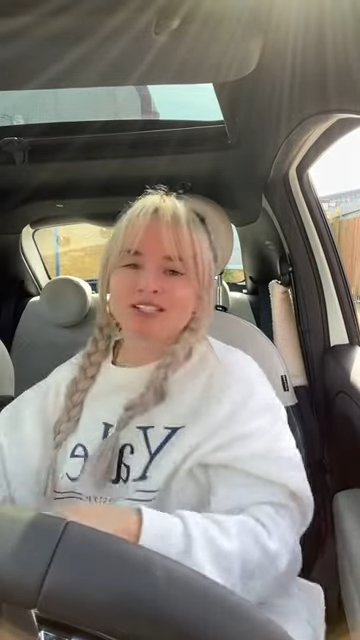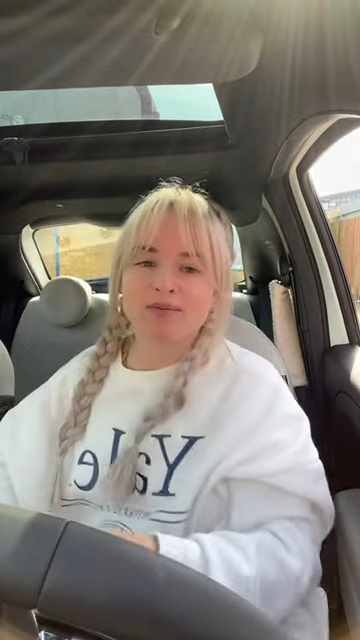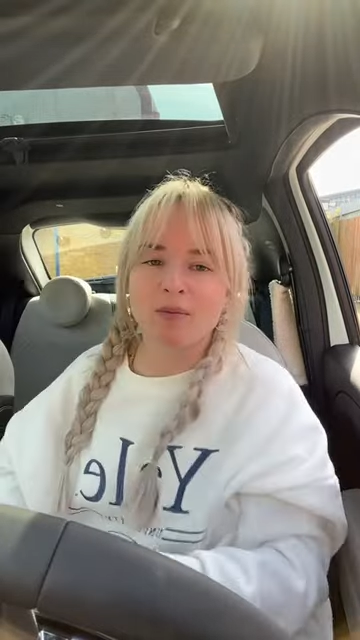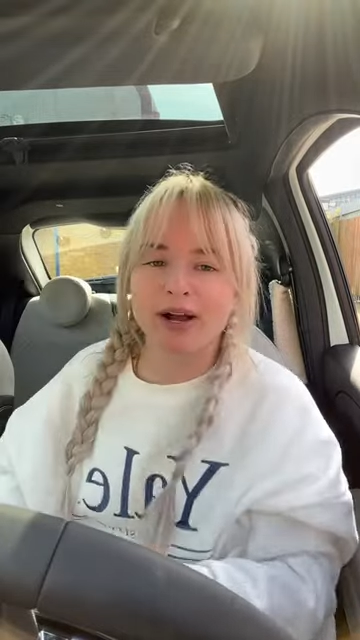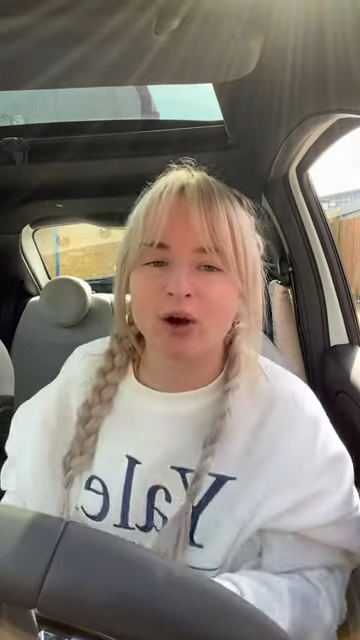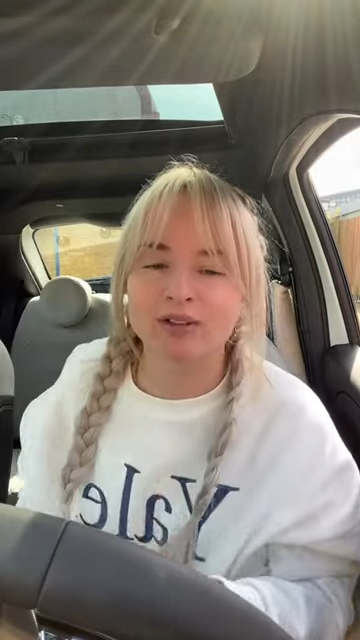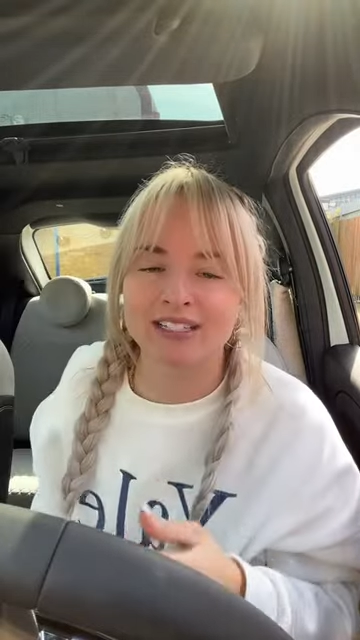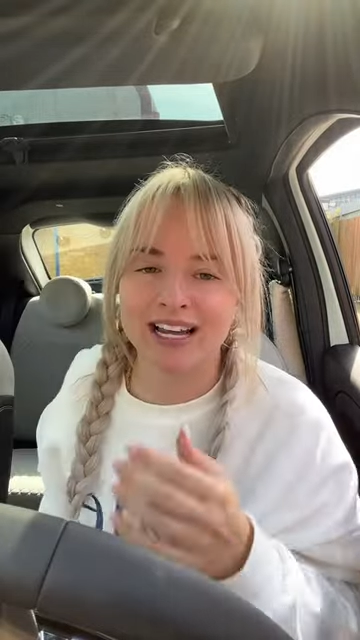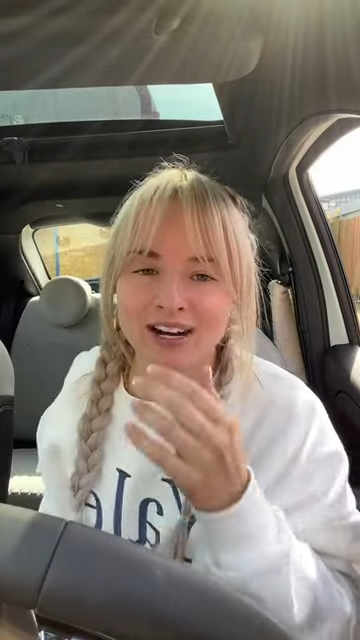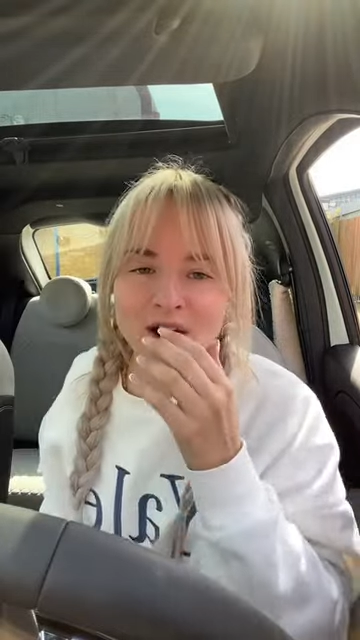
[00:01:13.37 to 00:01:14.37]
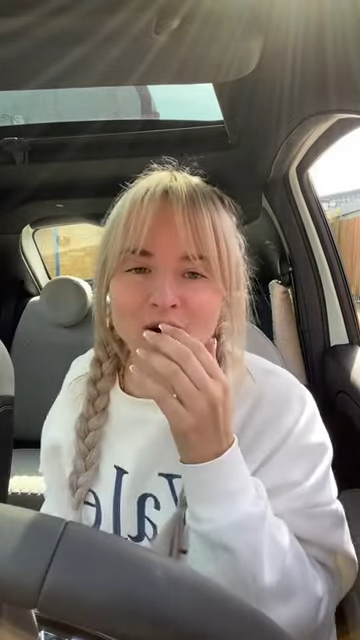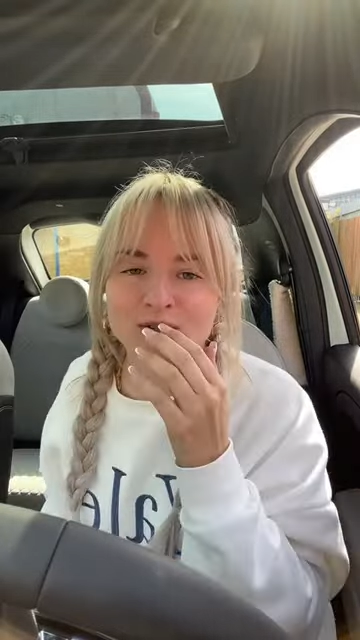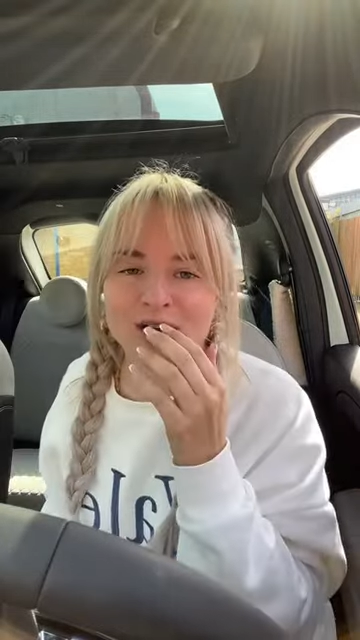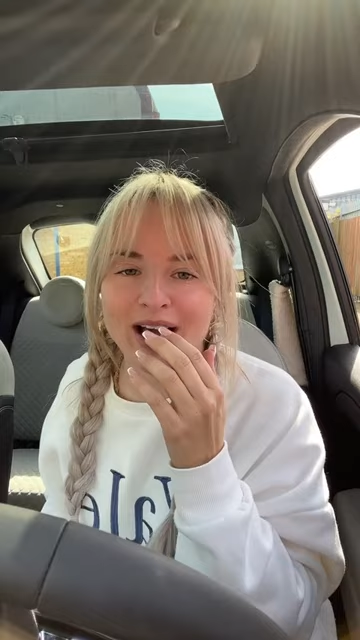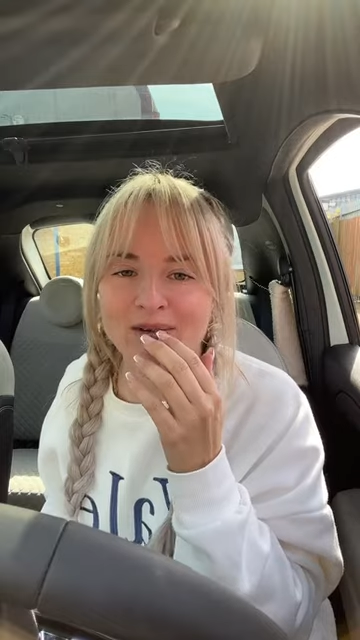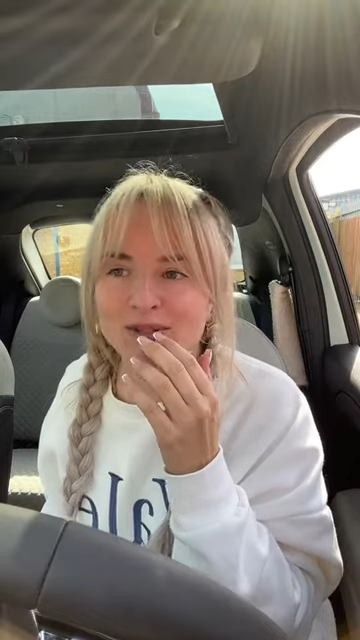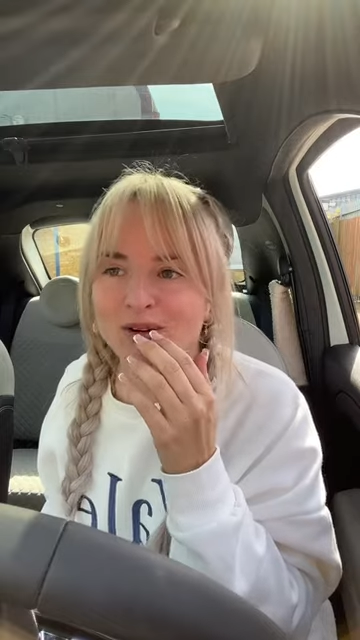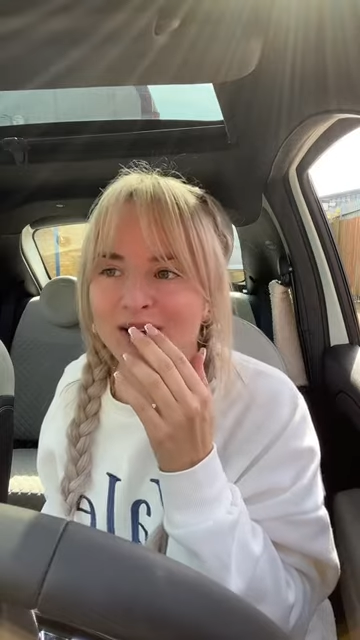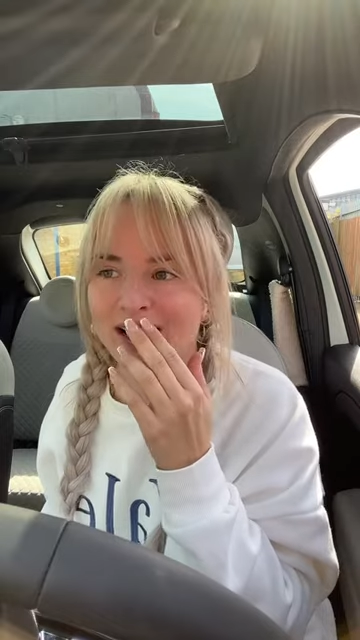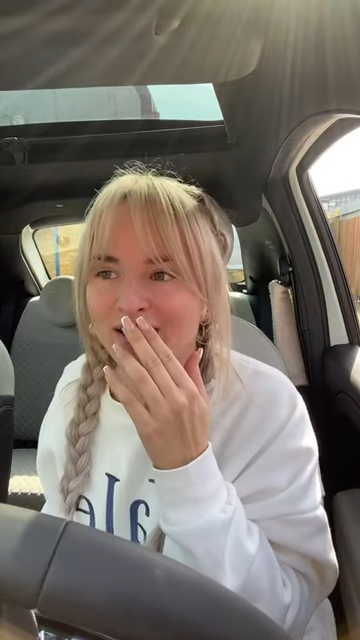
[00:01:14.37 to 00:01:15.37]
some of my content knows that I
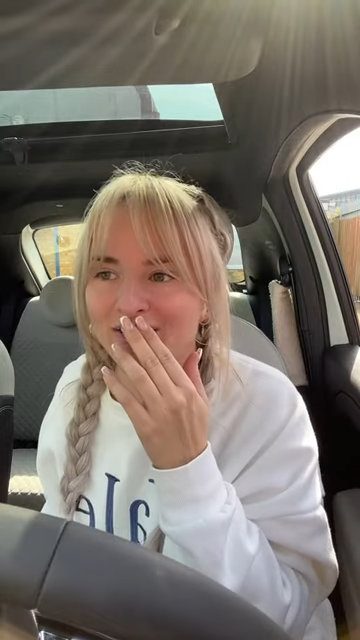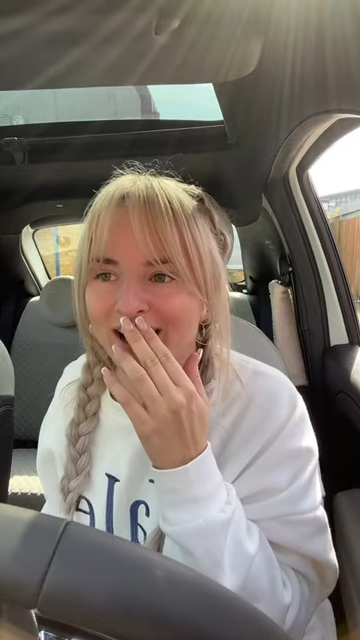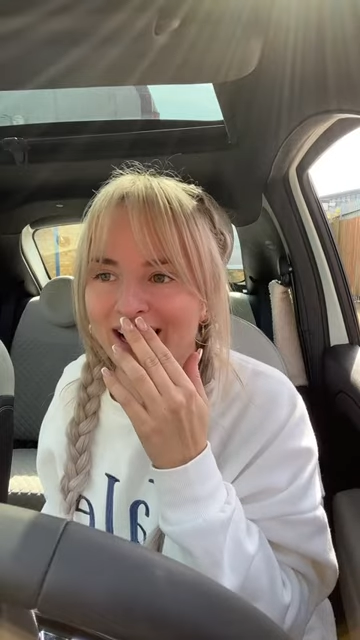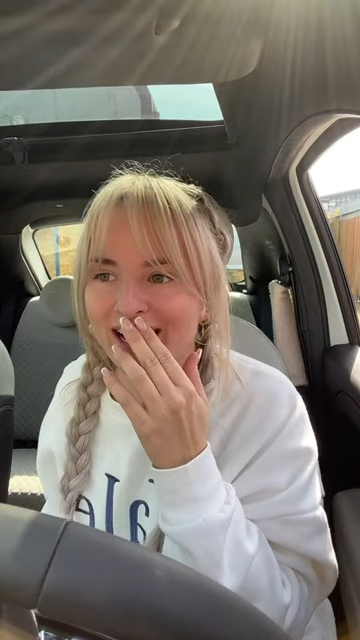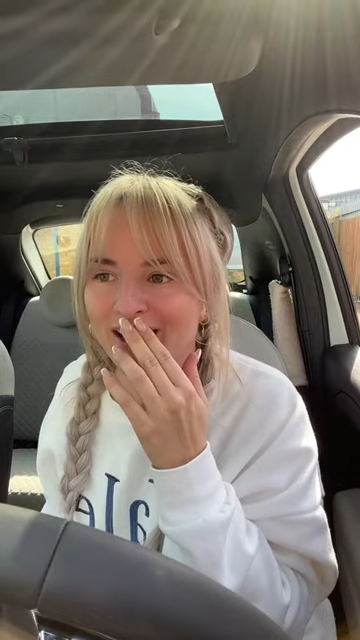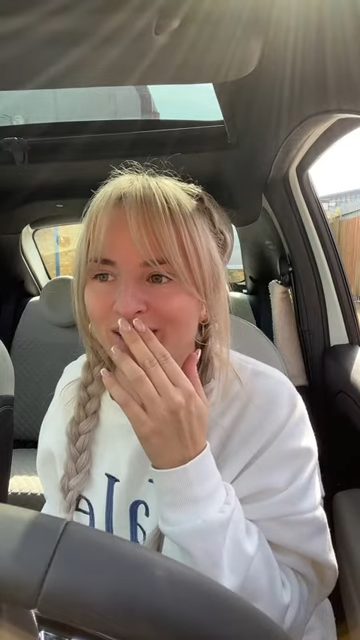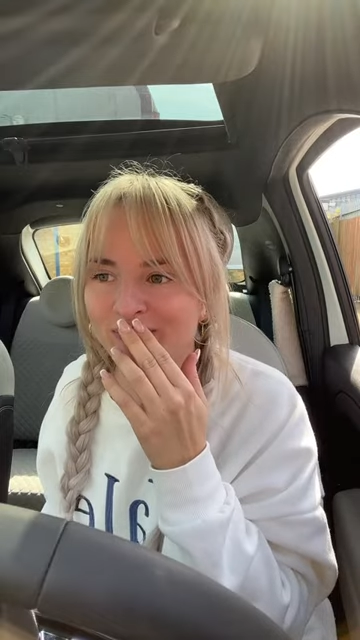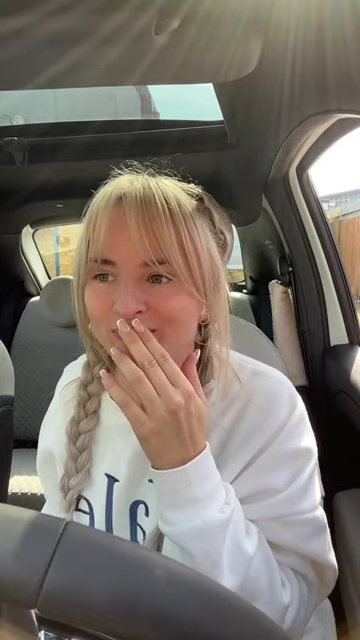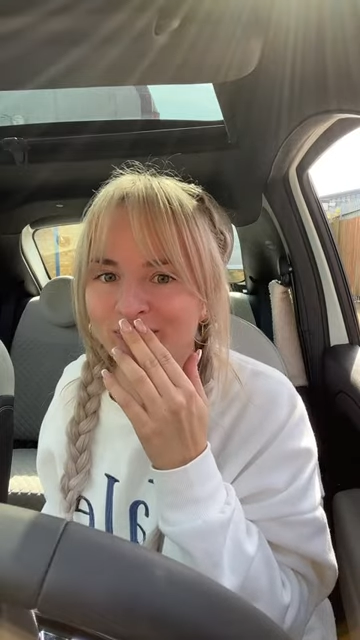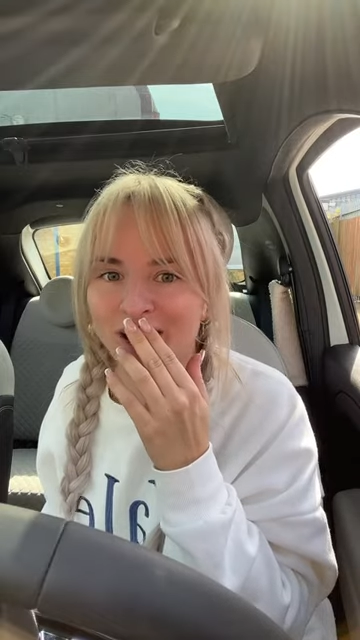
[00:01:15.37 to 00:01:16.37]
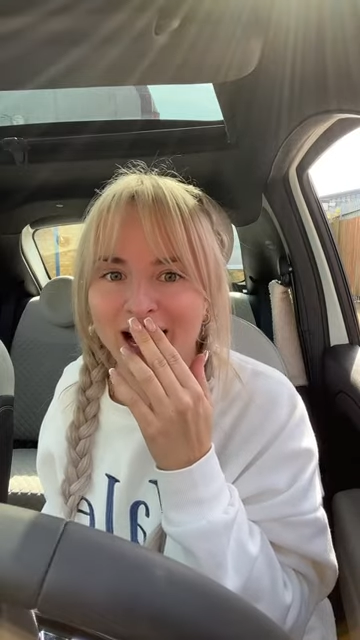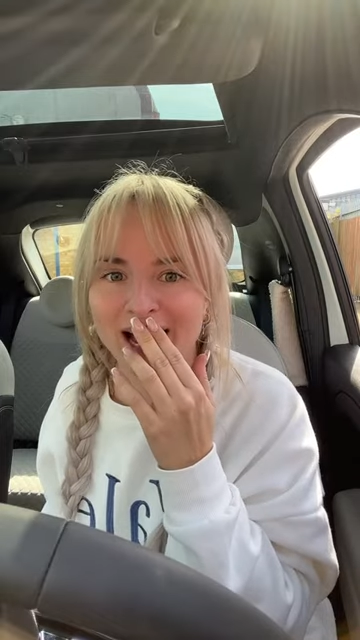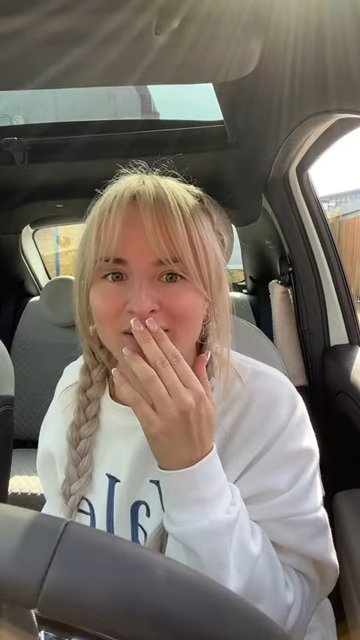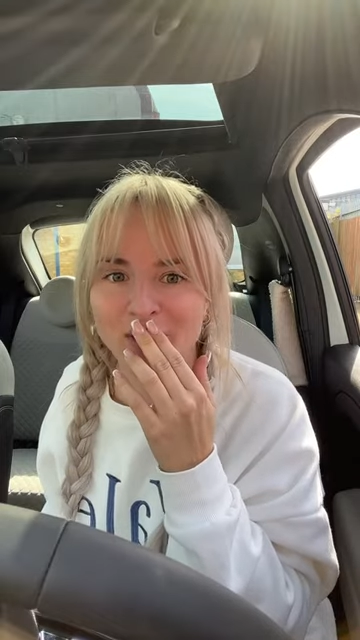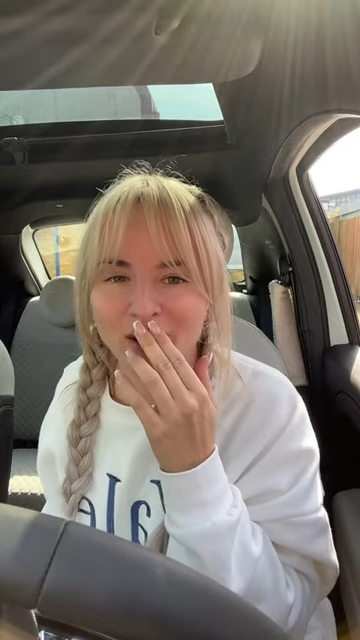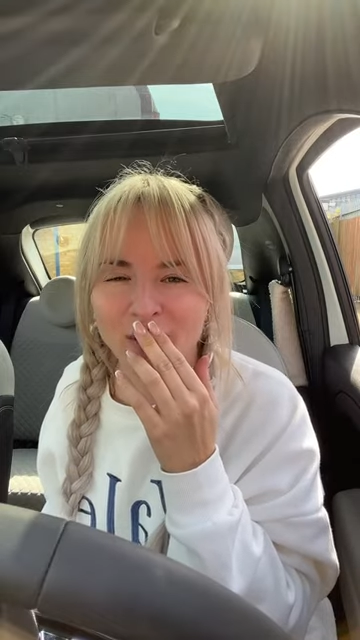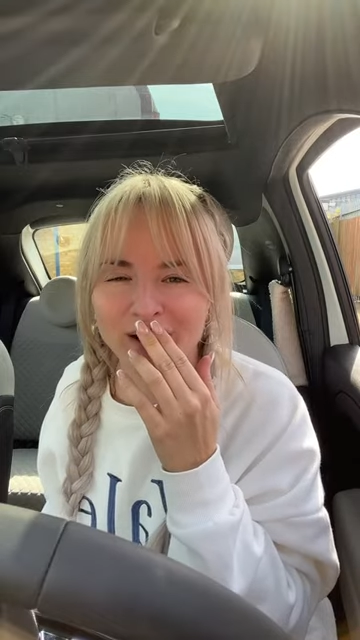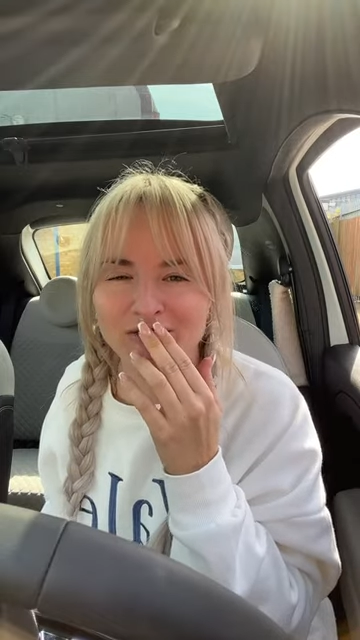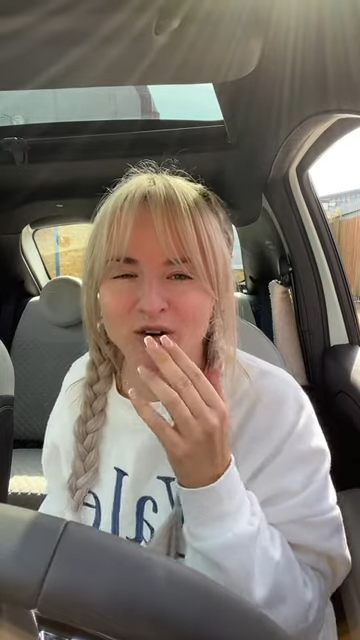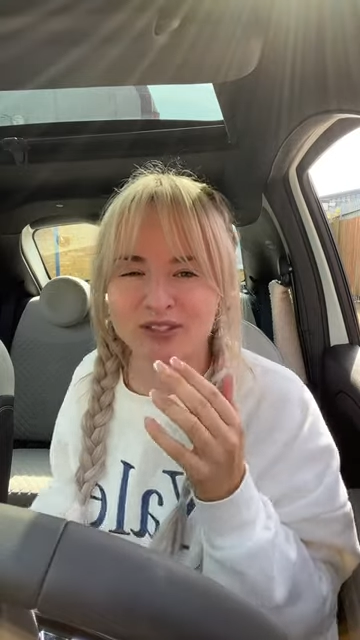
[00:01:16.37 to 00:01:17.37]
absolutely love a
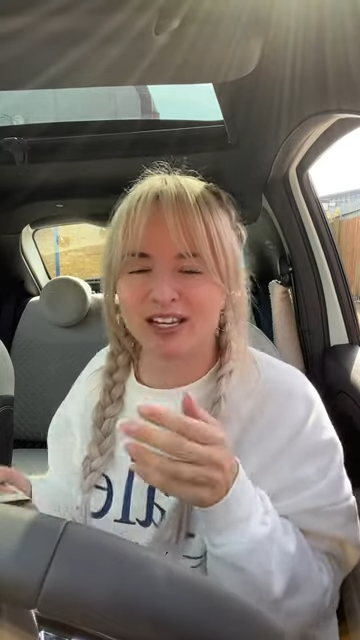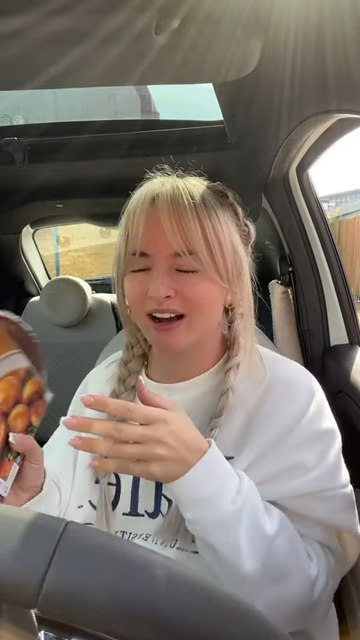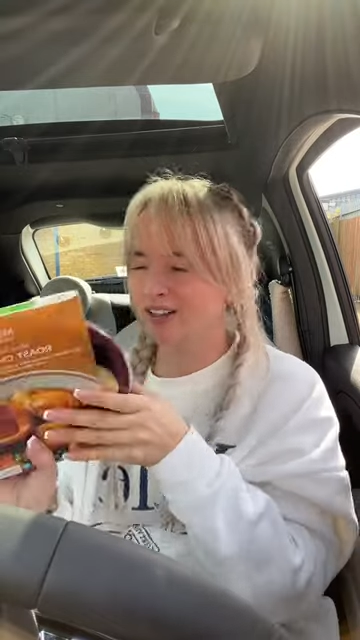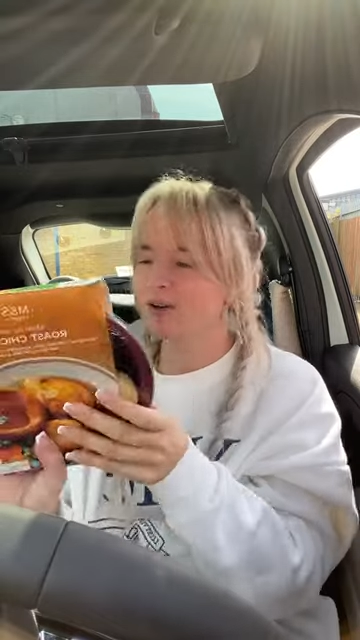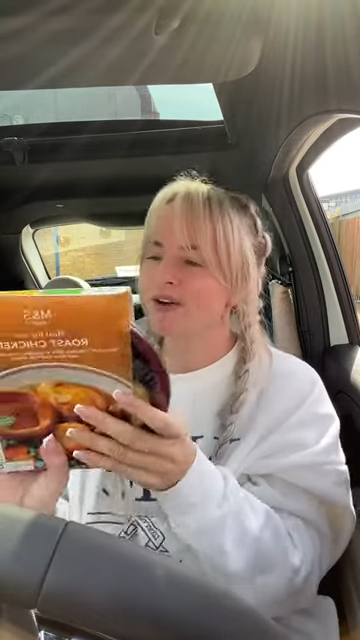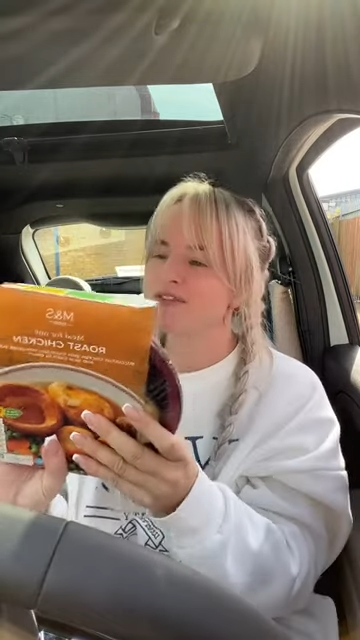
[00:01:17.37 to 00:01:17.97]
microwave roast dinner. I don't know if